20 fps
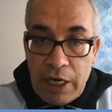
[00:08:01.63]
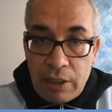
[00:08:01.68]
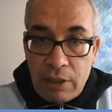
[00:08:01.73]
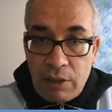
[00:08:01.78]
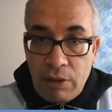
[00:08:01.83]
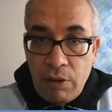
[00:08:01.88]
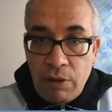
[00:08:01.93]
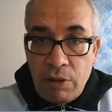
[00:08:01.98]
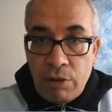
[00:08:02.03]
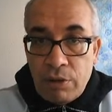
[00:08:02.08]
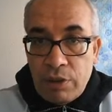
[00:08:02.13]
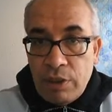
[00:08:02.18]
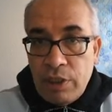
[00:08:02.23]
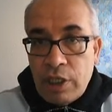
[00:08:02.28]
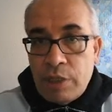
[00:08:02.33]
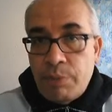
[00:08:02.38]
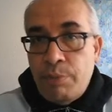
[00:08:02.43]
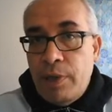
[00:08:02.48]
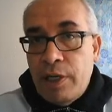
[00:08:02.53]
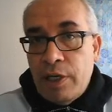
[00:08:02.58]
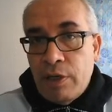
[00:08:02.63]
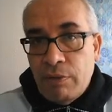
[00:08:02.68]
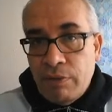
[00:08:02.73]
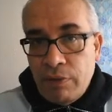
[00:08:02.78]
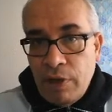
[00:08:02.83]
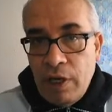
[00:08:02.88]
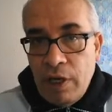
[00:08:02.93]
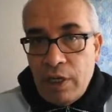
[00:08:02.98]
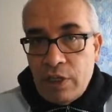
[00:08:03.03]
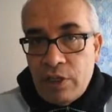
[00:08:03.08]
or discipline of
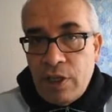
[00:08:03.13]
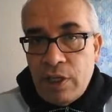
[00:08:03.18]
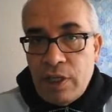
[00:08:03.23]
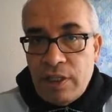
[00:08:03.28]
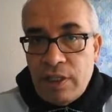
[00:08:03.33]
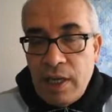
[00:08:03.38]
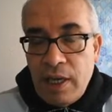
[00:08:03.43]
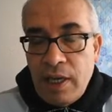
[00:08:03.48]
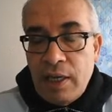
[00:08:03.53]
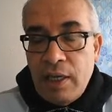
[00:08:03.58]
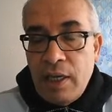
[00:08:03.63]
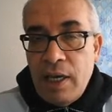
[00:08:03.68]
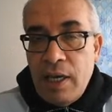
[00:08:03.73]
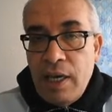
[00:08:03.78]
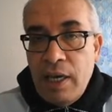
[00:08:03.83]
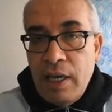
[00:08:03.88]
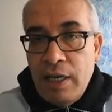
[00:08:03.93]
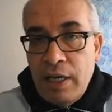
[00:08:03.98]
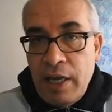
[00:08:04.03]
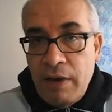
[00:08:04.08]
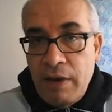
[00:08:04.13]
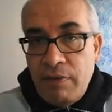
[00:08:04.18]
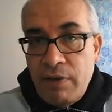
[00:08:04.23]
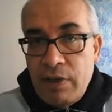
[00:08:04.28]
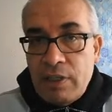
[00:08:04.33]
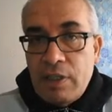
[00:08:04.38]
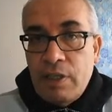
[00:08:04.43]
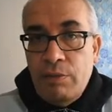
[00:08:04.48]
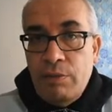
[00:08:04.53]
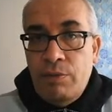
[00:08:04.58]
knowledge, they say, in every
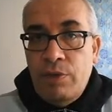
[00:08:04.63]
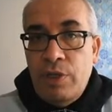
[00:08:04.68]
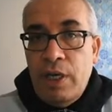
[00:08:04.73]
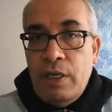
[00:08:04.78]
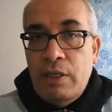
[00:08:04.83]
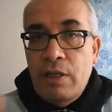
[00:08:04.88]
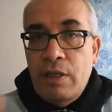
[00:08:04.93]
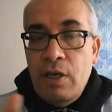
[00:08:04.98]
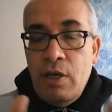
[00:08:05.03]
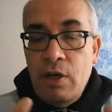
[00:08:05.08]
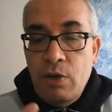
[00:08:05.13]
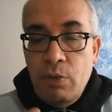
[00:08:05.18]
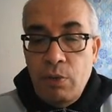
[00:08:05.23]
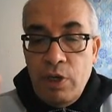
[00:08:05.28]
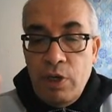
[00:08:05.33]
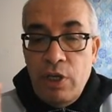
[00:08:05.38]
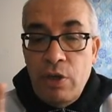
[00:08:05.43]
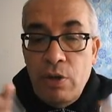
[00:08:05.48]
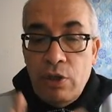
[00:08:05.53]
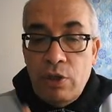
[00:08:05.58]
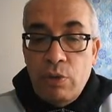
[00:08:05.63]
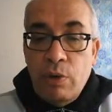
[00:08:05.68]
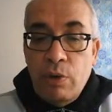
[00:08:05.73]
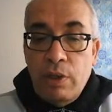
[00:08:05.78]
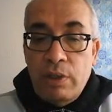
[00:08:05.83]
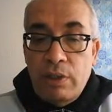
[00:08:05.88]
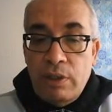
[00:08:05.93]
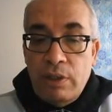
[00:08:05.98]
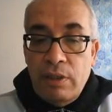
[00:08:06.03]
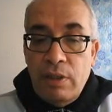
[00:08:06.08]
subject we use
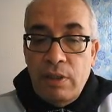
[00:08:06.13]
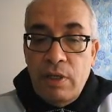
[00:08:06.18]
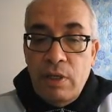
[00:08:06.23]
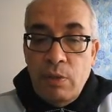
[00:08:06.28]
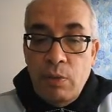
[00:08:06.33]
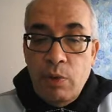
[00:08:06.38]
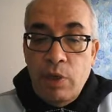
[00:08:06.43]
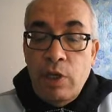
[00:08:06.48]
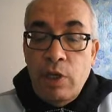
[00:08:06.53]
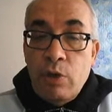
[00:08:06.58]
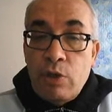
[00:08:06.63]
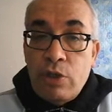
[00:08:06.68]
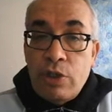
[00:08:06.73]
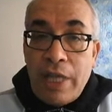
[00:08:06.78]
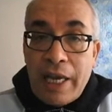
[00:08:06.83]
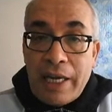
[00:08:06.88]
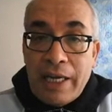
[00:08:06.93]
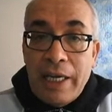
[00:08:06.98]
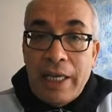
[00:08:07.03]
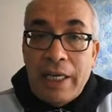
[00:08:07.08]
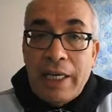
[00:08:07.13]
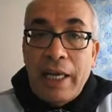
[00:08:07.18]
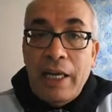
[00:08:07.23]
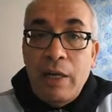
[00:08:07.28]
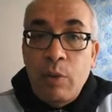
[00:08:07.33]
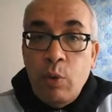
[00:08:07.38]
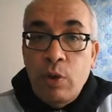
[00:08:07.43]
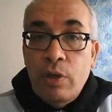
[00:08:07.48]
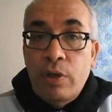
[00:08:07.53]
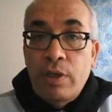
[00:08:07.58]
what? We use technical
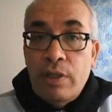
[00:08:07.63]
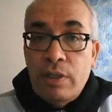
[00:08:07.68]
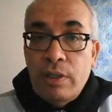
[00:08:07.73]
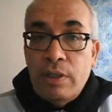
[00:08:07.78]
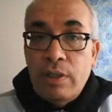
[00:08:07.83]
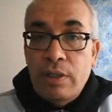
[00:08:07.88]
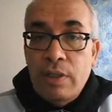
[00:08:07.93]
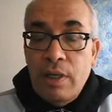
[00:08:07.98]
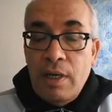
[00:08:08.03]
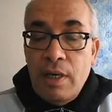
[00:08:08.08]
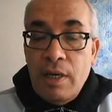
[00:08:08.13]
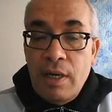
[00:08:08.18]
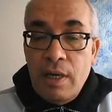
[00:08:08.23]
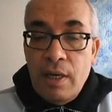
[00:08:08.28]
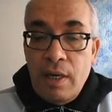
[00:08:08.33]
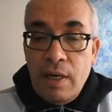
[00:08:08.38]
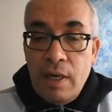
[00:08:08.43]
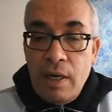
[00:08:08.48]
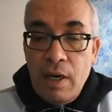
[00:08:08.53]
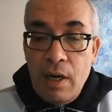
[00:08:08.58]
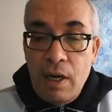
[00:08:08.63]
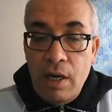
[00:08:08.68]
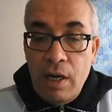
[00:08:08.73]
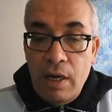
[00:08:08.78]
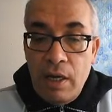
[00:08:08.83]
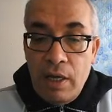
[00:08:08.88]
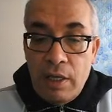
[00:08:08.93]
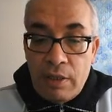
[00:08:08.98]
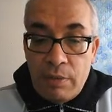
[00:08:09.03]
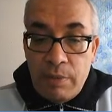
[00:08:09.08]
words.
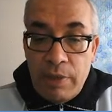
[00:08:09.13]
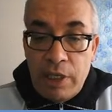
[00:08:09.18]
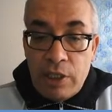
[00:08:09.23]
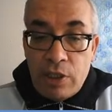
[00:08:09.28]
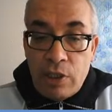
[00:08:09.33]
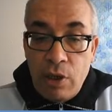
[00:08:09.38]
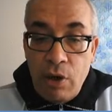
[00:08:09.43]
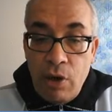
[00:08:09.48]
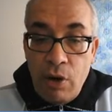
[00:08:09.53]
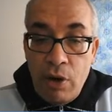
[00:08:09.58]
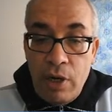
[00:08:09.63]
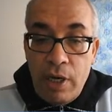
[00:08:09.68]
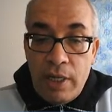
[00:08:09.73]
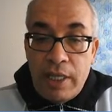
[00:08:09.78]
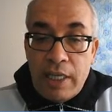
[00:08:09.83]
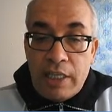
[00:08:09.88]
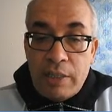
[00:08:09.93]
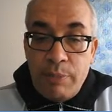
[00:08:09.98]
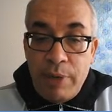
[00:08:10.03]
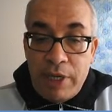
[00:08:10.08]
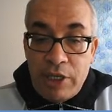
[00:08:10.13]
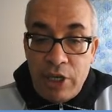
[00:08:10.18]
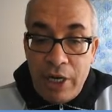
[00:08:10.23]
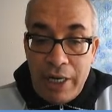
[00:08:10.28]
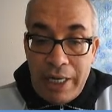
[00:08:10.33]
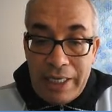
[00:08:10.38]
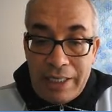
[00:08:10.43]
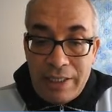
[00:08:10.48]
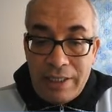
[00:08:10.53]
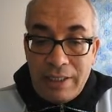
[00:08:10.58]
It means only the
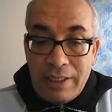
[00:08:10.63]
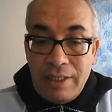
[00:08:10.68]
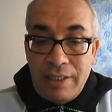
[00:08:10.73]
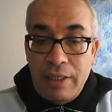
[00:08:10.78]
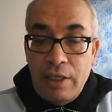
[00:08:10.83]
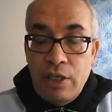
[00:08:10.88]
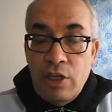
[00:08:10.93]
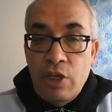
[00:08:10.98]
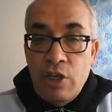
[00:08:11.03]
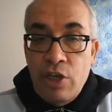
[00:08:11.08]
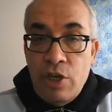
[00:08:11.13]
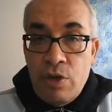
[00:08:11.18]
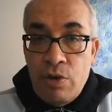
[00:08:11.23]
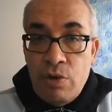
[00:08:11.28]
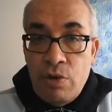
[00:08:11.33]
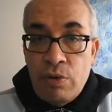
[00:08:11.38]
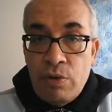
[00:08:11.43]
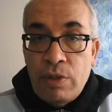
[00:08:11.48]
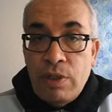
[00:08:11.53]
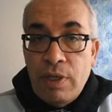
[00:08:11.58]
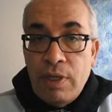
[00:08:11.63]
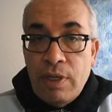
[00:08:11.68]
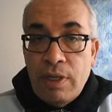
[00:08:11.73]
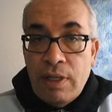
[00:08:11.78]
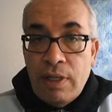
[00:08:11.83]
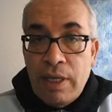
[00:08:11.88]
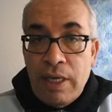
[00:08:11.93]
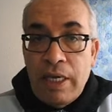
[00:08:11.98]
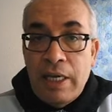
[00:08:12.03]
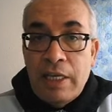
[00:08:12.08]
specialists use
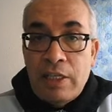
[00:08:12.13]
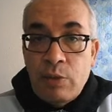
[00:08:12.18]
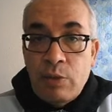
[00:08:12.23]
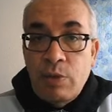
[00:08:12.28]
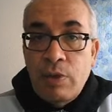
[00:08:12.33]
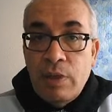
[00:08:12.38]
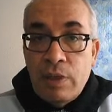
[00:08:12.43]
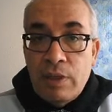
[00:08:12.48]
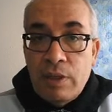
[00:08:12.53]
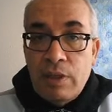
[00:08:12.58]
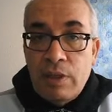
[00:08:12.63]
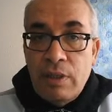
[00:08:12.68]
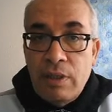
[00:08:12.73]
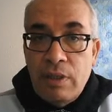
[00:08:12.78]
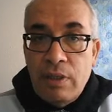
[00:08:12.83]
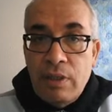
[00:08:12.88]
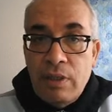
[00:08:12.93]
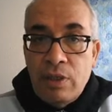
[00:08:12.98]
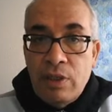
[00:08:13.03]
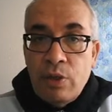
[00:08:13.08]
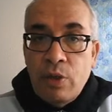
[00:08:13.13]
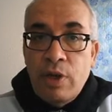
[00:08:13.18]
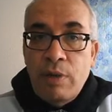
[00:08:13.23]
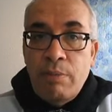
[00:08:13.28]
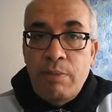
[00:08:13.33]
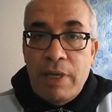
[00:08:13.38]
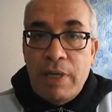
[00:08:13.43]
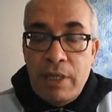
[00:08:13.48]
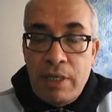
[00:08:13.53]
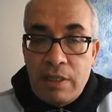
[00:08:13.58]
these words. So in
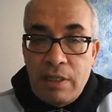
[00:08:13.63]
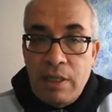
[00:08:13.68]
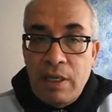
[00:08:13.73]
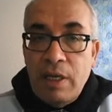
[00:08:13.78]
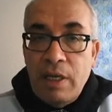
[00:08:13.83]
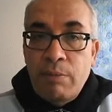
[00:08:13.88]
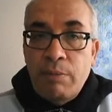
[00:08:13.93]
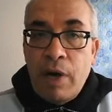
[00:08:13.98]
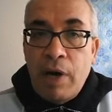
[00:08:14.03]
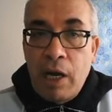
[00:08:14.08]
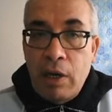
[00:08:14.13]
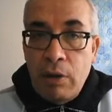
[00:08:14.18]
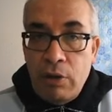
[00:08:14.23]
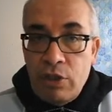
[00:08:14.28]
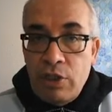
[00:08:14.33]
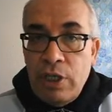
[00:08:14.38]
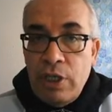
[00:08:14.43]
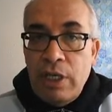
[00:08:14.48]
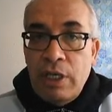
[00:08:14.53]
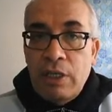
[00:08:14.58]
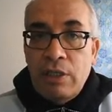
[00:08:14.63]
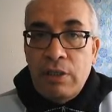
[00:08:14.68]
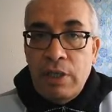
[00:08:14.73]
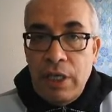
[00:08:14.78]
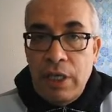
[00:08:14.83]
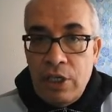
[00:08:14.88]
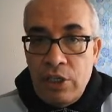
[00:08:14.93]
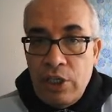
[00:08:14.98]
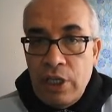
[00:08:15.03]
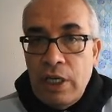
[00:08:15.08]
medicine, in biology, in
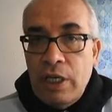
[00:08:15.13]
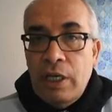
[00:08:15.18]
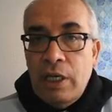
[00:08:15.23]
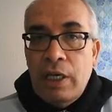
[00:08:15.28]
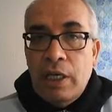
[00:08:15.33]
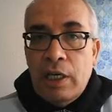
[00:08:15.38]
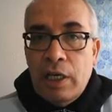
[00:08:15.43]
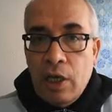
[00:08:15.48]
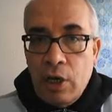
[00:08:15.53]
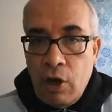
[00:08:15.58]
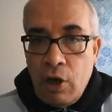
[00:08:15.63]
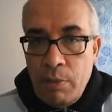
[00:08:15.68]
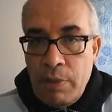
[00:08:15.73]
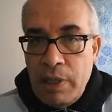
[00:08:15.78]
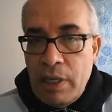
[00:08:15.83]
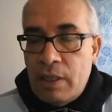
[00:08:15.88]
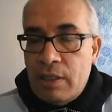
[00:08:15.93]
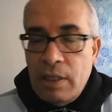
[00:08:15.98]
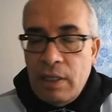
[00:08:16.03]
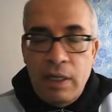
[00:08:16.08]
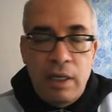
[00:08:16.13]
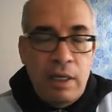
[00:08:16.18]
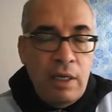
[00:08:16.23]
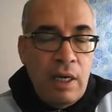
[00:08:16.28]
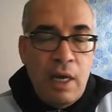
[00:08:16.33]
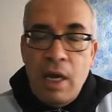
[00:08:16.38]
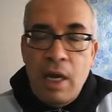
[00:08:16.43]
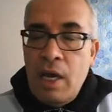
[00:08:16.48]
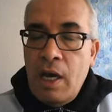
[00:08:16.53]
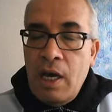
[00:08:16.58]
teaching, in economics, in
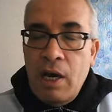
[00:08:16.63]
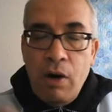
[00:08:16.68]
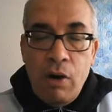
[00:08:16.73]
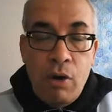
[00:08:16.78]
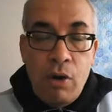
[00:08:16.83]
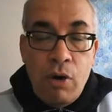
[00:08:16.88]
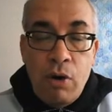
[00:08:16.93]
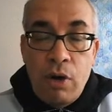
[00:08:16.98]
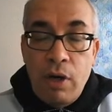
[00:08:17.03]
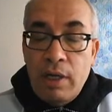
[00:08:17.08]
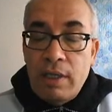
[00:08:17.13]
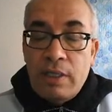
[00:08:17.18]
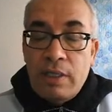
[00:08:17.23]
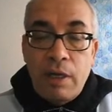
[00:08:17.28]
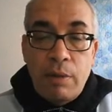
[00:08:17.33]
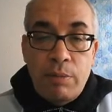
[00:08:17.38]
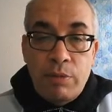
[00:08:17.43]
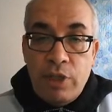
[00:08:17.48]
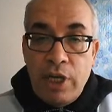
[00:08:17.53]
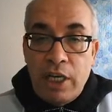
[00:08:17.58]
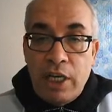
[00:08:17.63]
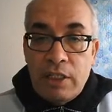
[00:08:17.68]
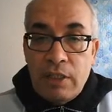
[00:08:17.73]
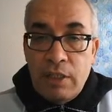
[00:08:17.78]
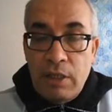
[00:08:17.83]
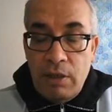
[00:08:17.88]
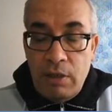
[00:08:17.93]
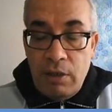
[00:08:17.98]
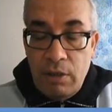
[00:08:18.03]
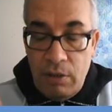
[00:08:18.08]
all subjects,
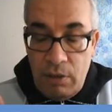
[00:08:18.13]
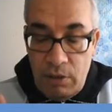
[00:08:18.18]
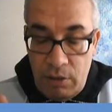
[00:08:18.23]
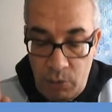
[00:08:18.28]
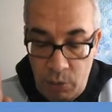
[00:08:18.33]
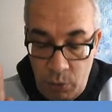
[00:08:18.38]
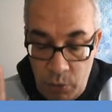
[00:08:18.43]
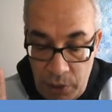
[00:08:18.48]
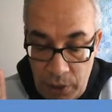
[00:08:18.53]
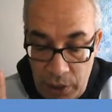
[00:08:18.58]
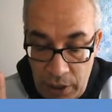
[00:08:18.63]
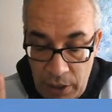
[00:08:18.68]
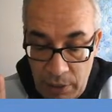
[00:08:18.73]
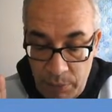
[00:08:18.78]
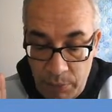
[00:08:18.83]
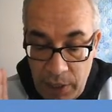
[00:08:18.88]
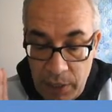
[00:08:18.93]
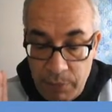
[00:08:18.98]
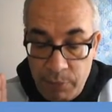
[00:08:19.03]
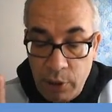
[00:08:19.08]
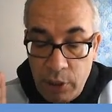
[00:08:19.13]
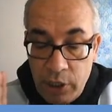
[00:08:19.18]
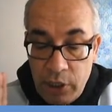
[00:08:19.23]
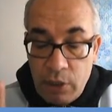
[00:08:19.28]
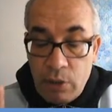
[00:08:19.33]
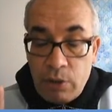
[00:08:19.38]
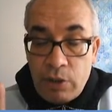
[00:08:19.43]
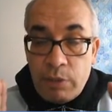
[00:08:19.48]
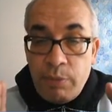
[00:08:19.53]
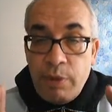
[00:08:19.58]
people
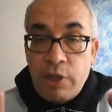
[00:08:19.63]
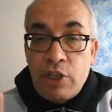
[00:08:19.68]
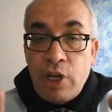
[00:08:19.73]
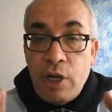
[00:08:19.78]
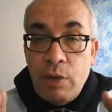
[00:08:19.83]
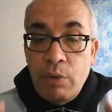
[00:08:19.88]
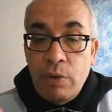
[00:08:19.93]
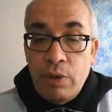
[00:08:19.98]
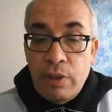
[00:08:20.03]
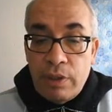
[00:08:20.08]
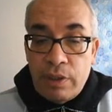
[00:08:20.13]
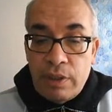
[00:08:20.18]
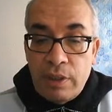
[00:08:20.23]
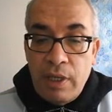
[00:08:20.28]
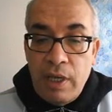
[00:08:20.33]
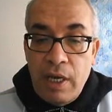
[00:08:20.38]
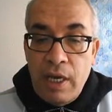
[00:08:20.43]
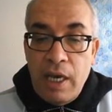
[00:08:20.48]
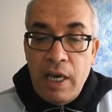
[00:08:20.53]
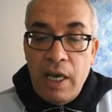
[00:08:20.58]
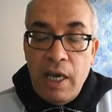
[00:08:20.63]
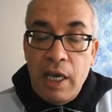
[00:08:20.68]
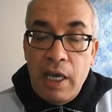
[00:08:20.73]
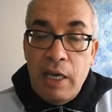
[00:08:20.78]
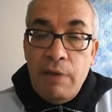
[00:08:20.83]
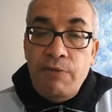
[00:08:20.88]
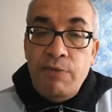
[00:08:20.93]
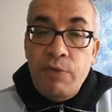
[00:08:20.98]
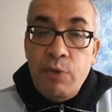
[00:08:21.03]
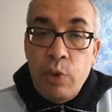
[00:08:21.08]
use special words.
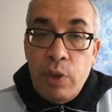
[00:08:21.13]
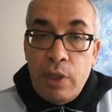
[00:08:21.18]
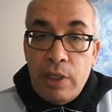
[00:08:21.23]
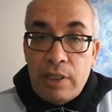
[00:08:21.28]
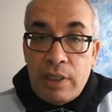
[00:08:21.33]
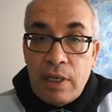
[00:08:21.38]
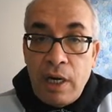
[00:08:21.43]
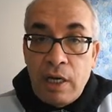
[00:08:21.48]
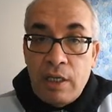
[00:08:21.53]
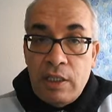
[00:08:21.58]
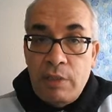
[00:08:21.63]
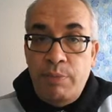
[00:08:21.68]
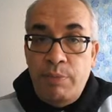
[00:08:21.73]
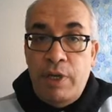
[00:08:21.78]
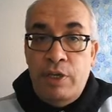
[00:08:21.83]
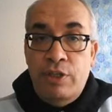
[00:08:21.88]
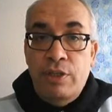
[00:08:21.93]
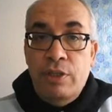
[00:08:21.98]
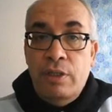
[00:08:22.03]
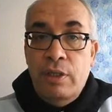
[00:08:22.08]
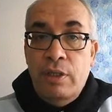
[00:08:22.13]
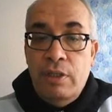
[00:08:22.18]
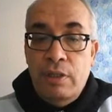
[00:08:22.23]
If words are special